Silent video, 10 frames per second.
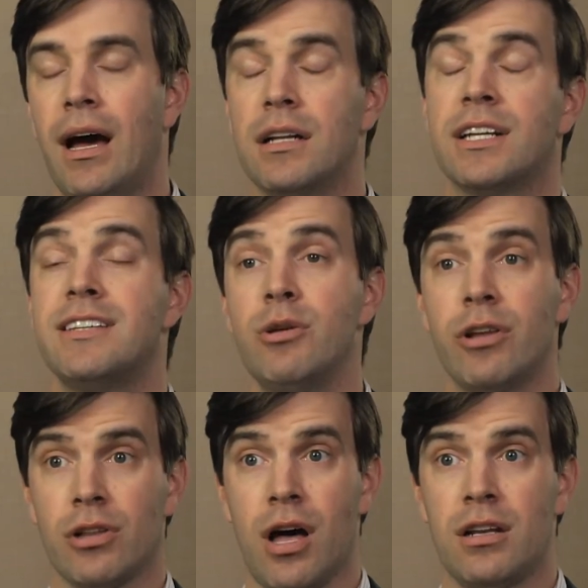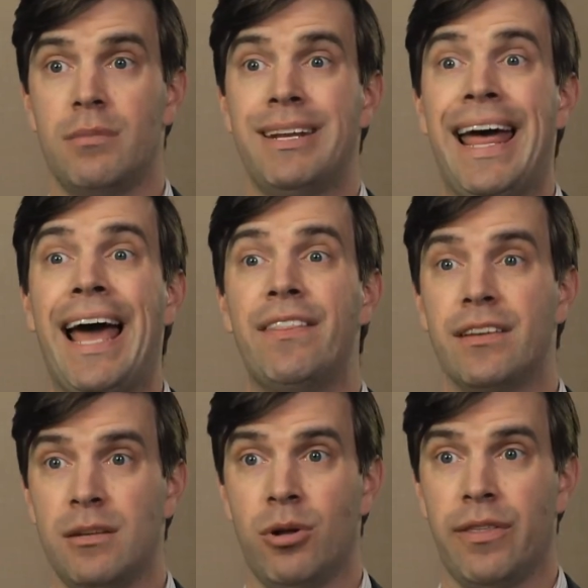uh, continue the erlotinib and add the
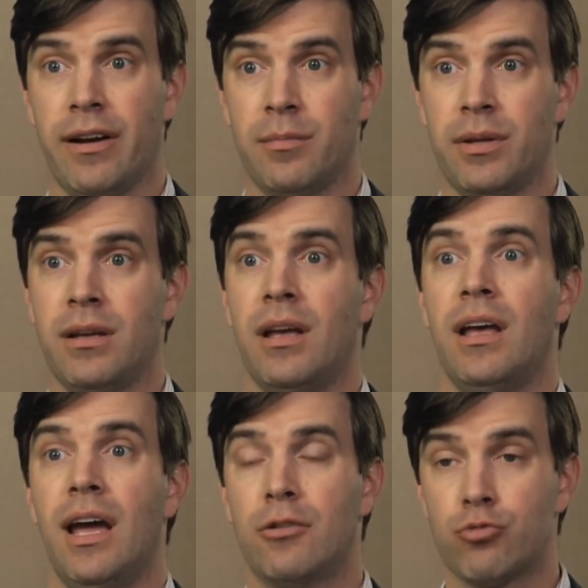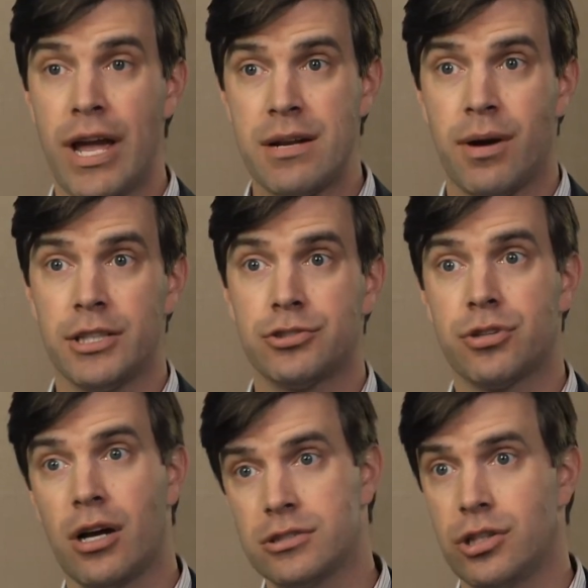chemotherapy and randomized
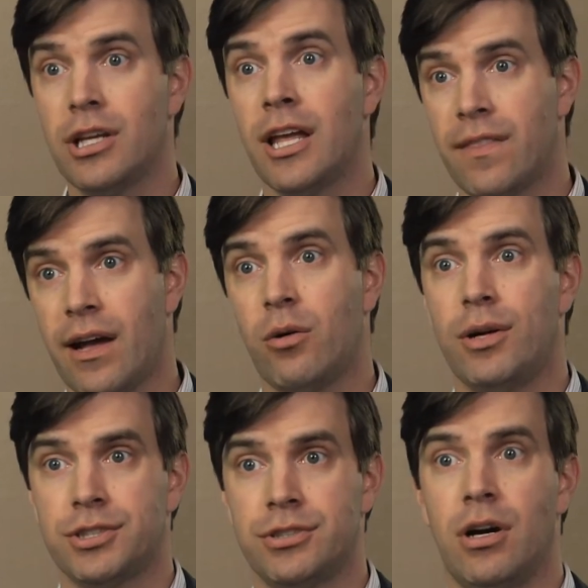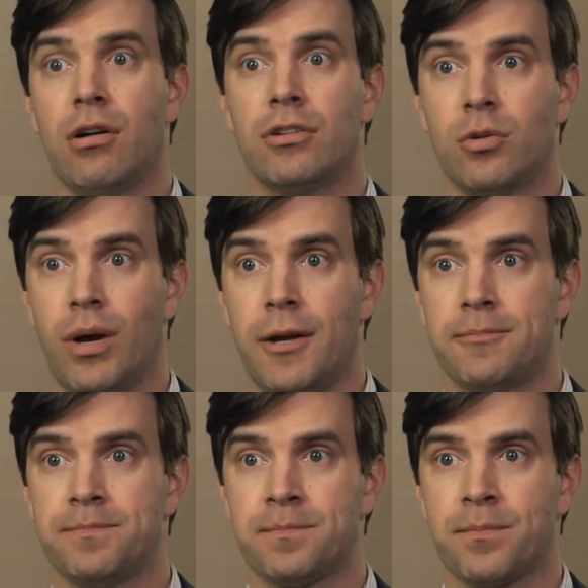trials looking at that question are underway.
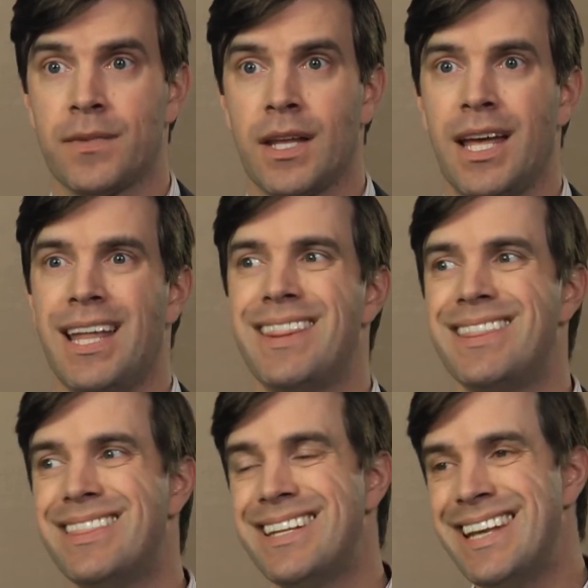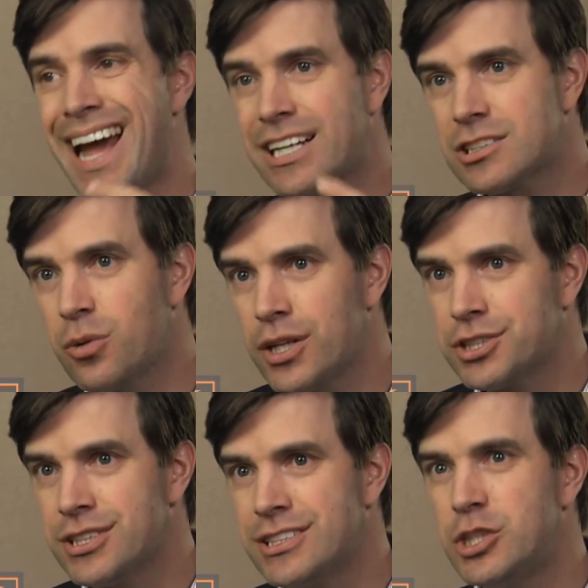The next
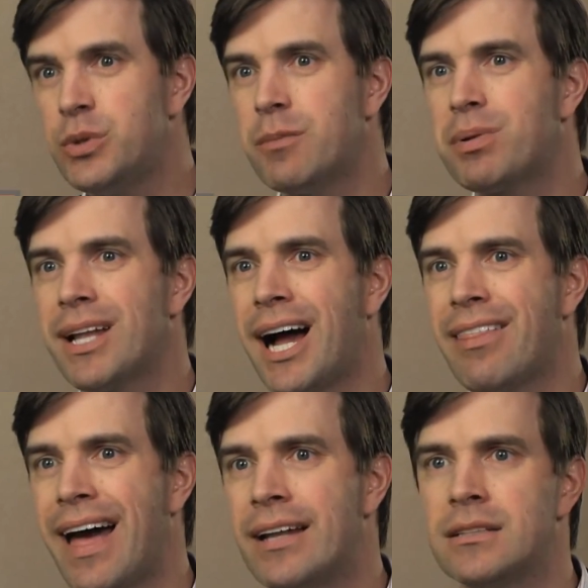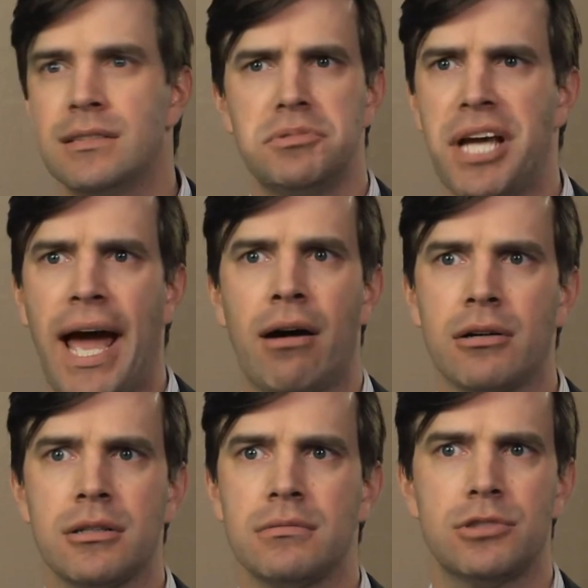question is do we apply that to
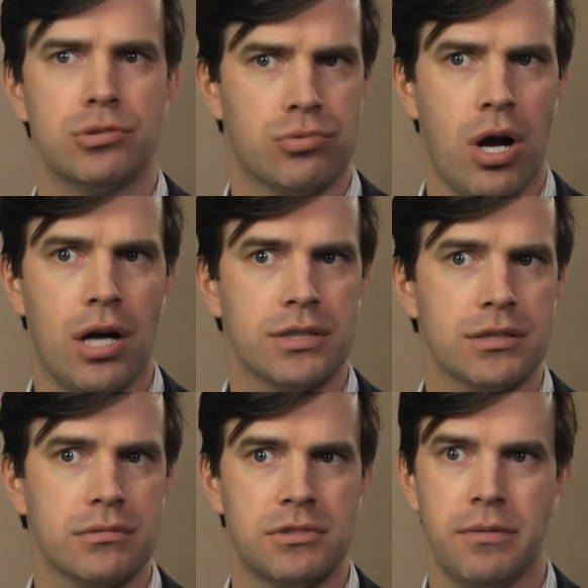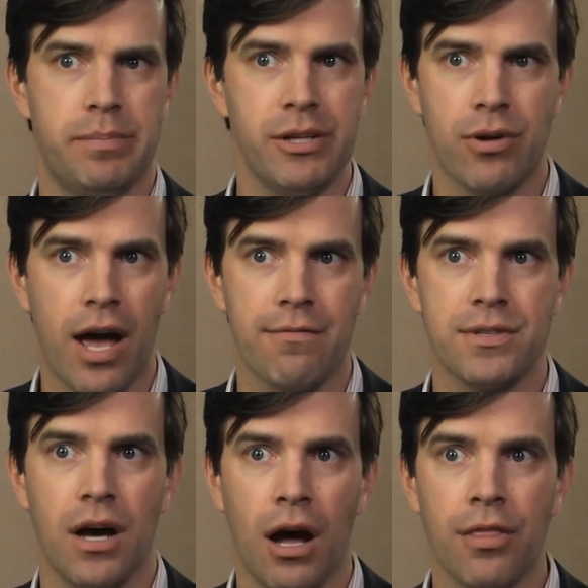ALK, to ROS, to BRAF,
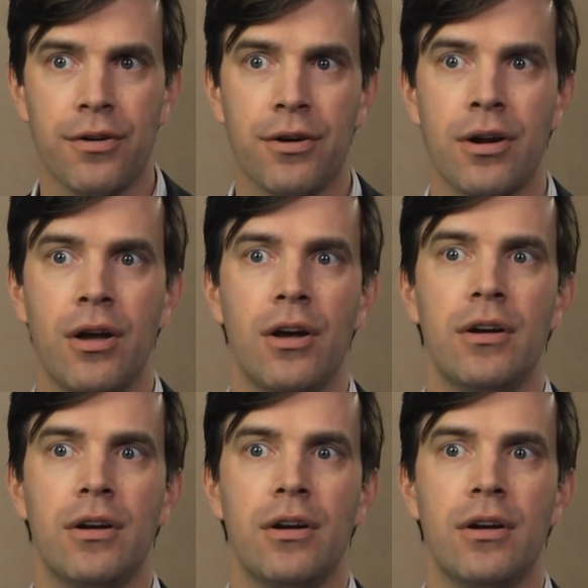to other